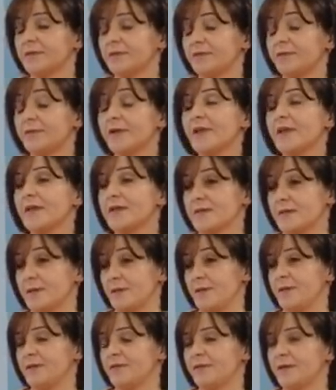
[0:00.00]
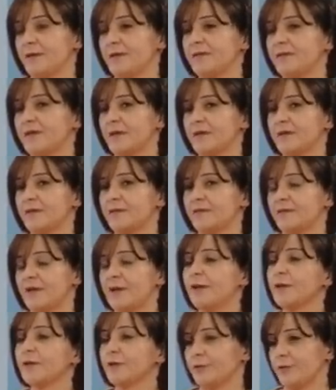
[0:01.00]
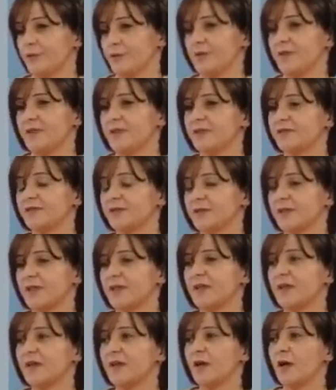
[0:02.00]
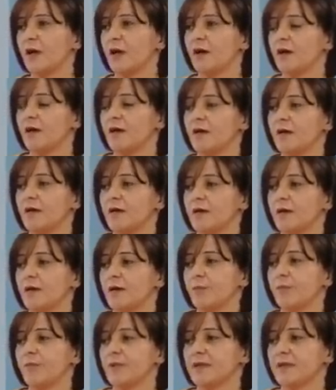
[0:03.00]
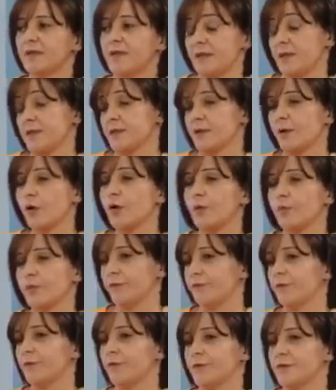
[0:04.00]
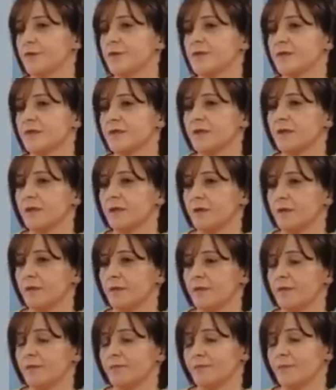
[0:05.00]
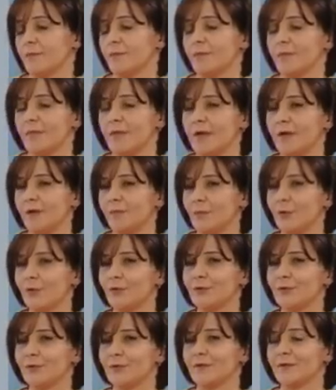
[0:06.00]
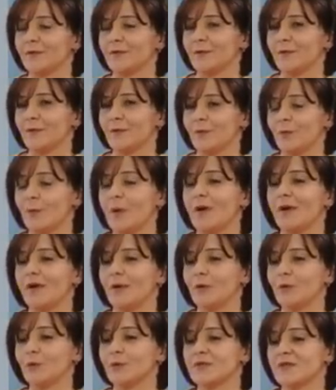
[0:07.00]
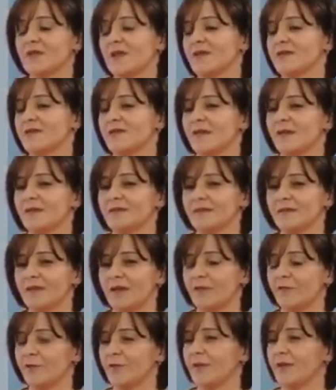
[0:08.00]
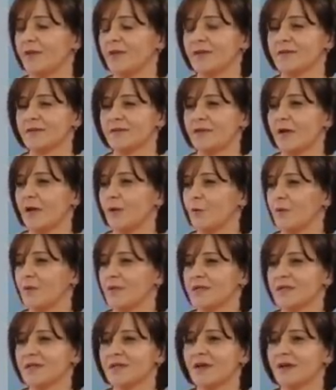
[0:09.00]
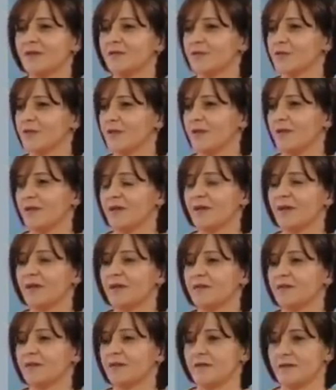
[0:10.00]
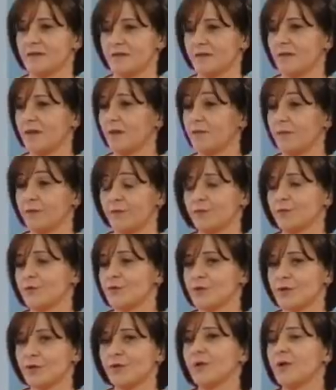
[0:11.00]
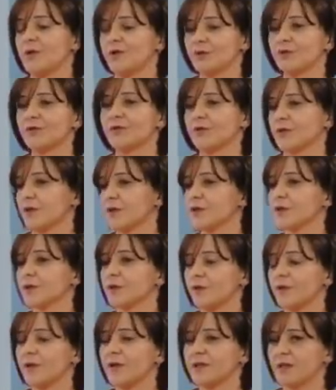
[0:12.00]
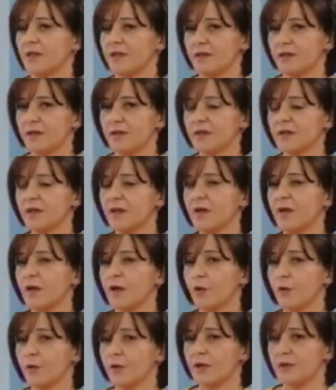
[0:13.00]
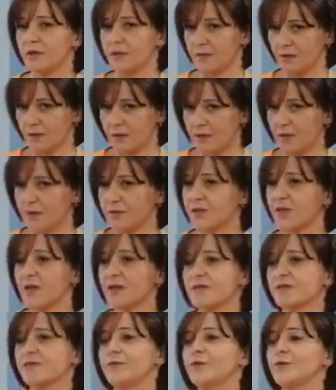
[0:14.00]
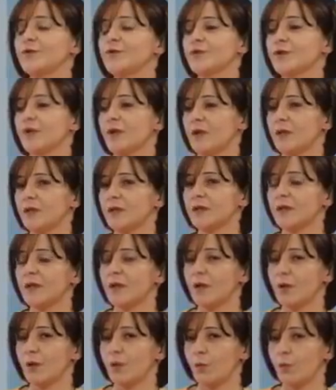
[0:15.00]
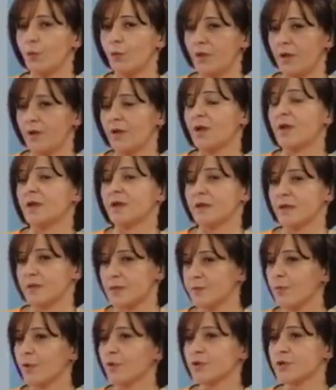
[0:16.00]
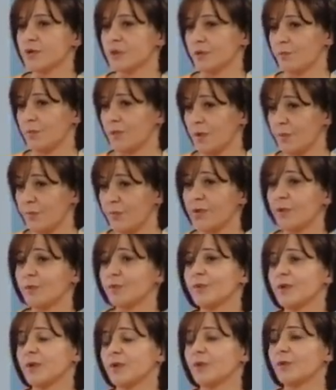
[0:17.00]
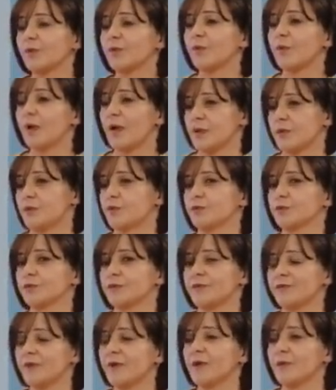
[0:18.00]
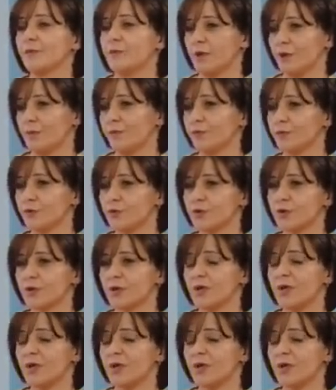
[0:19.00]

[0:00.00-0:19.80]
The feelings are different and very contradictory. Uh, but there is a hope, course. Uh, I'm not the one who says that everything is done with this country and the country doesn't have a future. No, I don't think so. And I think it, the country has a future and we are responsible people who has to develop that future.